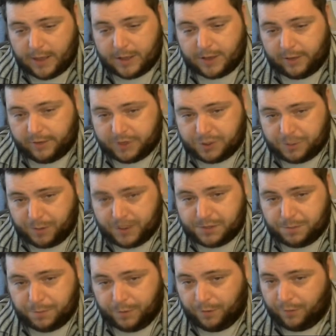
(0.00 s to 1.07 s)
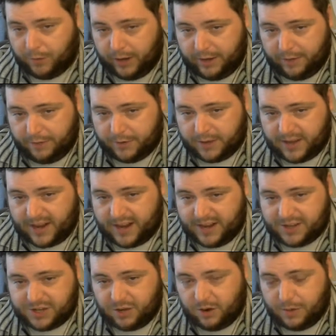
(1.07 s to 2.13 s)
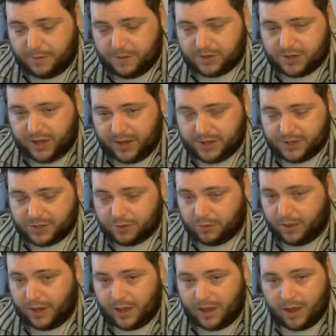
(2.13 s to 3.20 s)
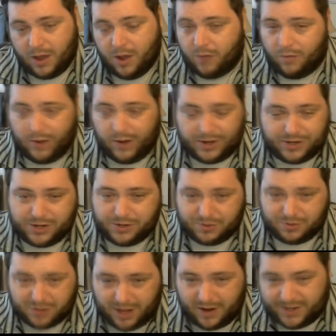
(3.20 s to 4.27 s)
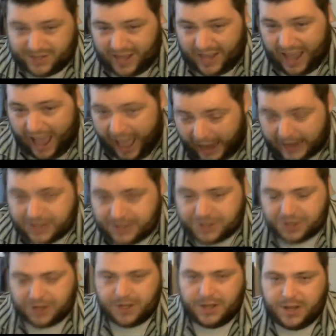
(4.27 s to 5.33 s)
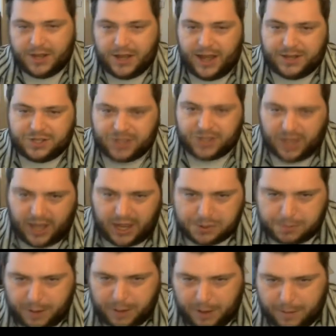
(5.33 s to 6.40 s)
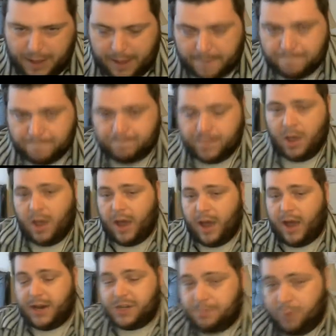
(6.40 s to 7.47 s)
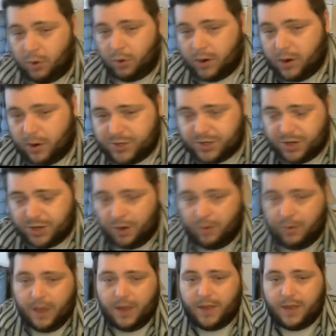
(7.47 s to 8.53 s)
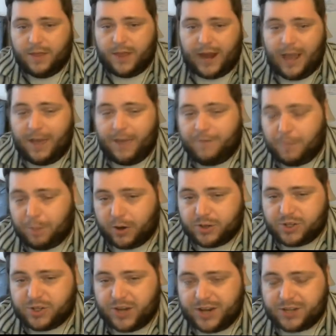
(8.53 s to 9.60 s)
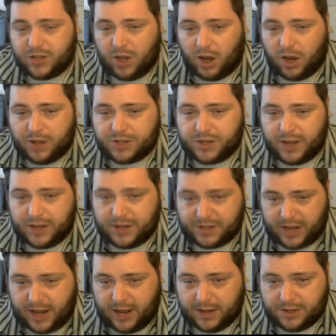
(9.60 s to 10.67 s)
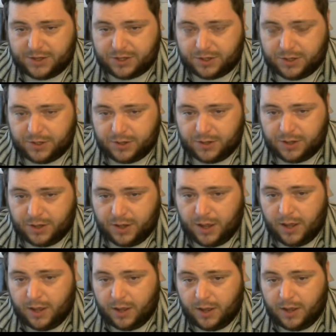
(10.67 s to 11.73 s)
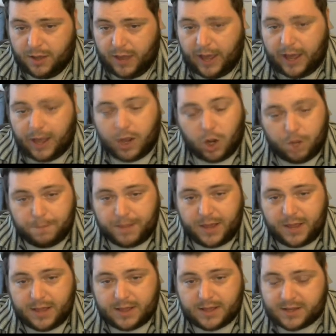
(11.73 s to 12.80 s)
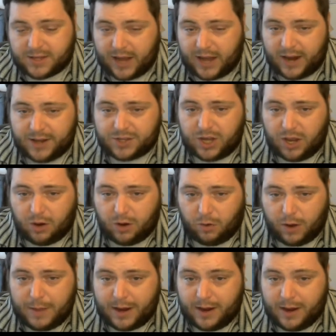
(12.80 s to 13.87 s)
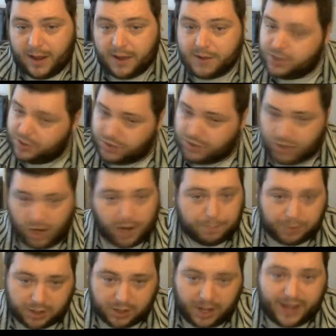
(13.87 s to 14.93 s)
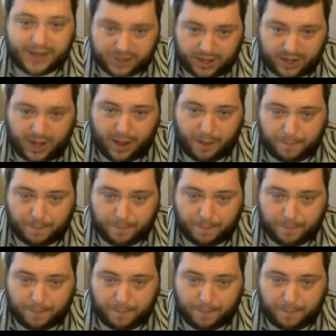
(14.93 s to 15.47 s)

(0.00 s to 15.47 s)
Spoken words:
they're responsible for whatever the tenancy agreement says or the Residential Tenancy Act, as the case may be. And it's important also that if a person is not a tenant, it could be that the tenancy agreement does not apply to them.